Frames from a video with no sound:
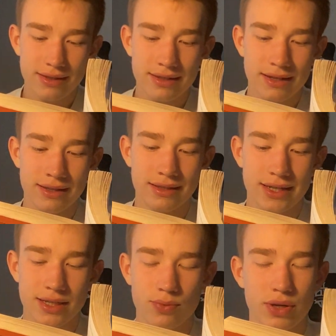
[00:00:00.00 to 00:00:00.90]
in
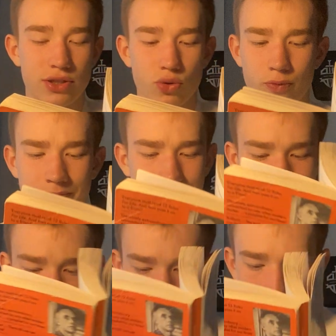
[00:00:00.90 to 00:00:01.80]
this way. So
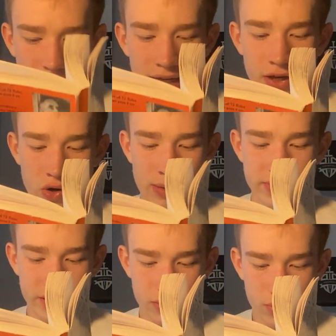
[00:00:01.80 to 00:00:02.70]
here comes
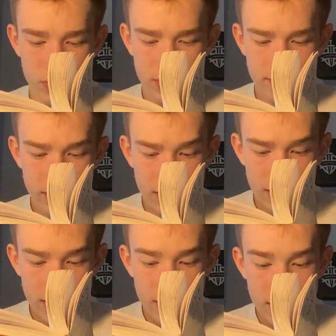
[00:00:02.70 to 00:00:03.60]
the quote.
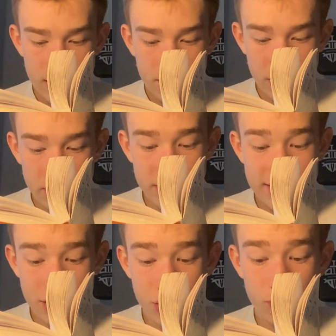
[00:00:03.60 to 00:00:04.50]
My
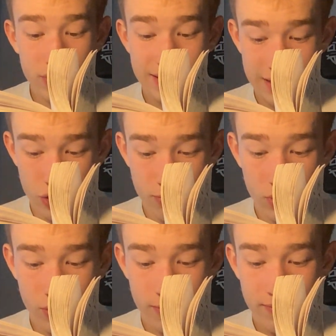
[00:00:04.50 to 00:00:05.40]
position was
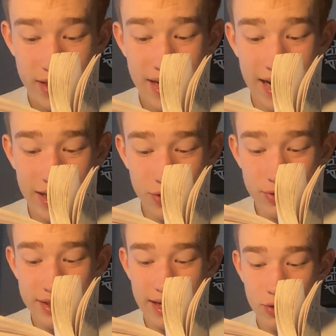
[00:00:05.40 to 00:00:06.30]
terrible. I knew
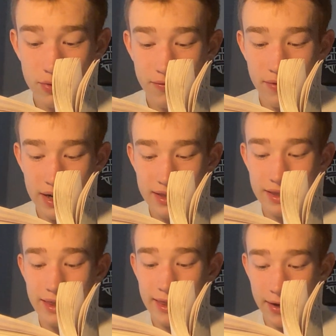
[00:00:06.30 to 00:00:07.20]
that I could
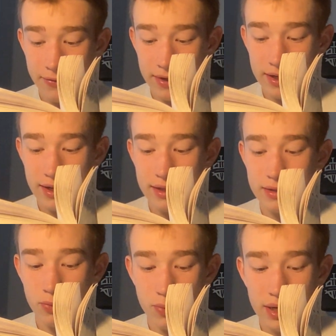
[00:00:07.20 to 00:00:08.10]
find nothing in the
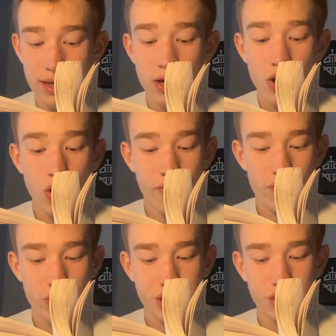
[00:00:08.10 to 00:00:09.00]
way of
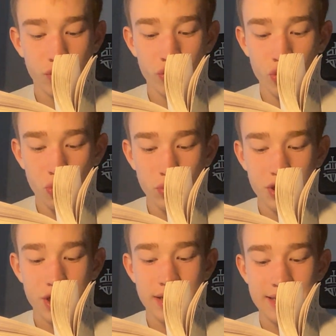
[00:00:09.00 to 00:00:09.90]
rational
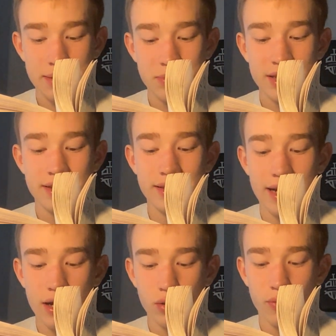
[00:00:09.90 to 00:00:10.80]
knowledge except a
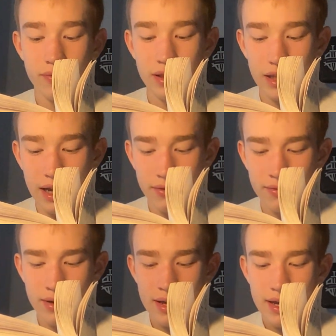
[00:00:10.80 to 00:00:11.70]
denial of life,
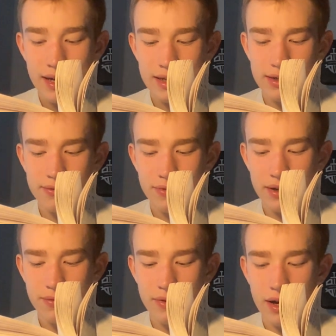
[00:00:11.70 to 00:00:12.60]
and in
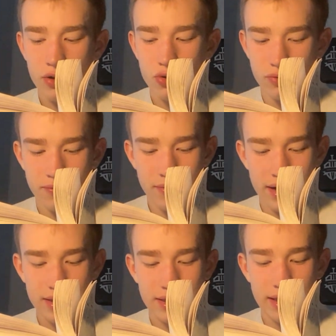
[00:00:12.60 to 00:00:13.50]
faith I could
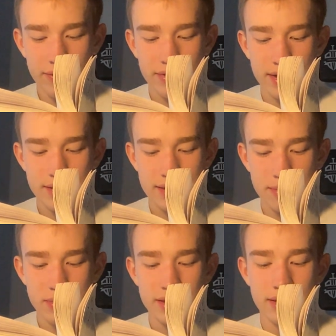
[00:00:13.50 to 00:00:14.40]
find nothing
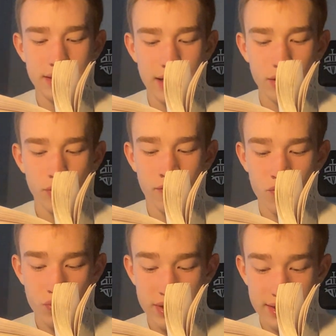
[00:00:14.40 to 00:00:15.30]
except a denial of
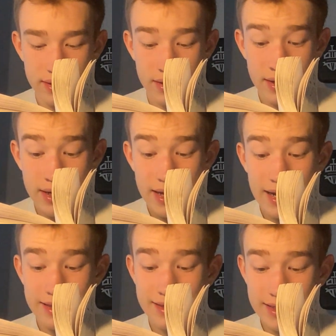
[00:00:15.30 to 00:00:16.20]
reason,
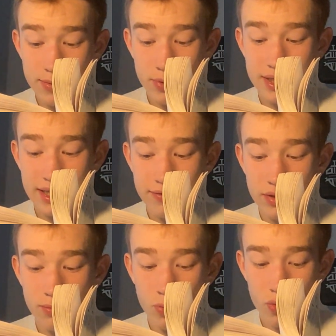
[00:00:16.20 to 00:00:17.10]
and this was
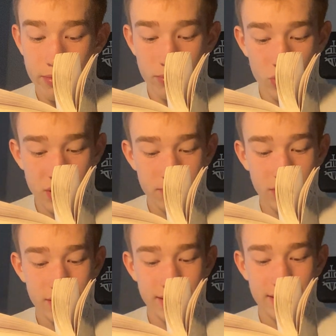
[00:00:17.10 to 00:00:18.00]
even more
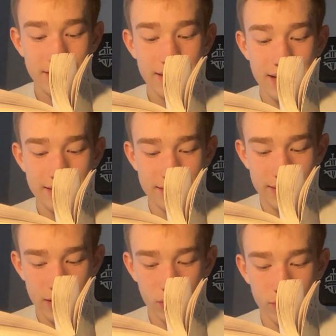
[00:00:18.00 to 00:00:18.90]
impossible than a
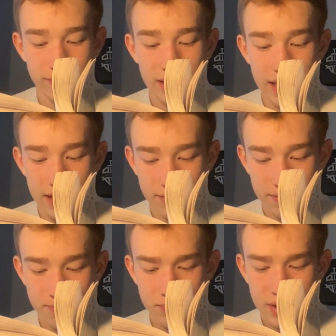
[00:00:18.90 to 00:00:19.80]
denial of life.
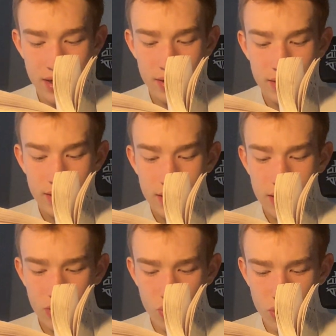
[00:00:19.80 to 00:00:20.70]

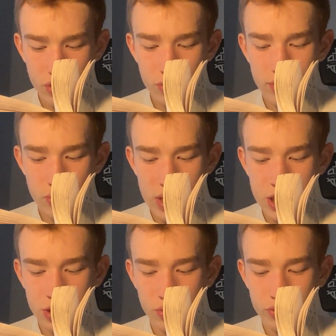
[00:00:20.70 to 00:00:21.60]
According to the
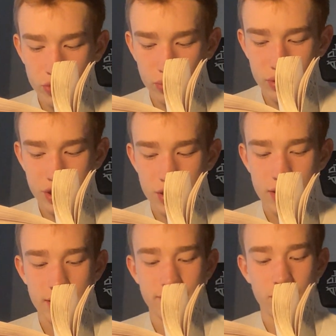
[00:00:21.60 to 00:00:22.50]
rational knowledge,
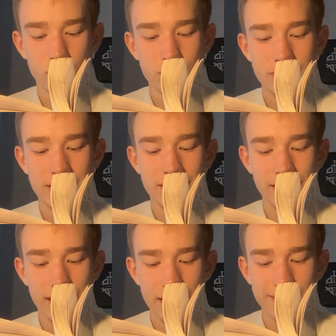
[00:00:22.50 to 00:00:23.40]
it followed that
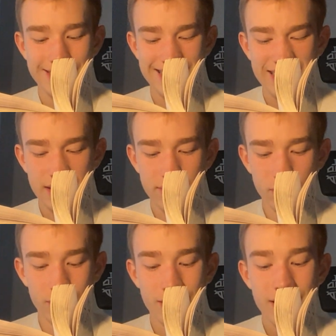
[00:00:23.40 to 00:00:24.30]
life is
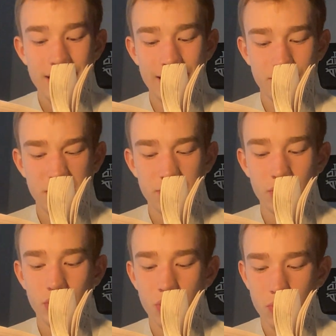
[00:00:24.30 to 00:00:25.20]
evil, and people
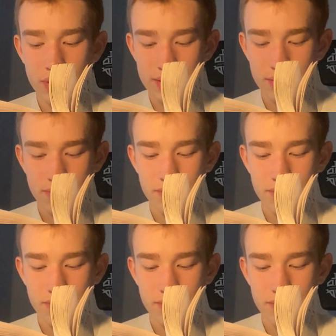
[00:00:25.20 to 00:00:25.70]
know it.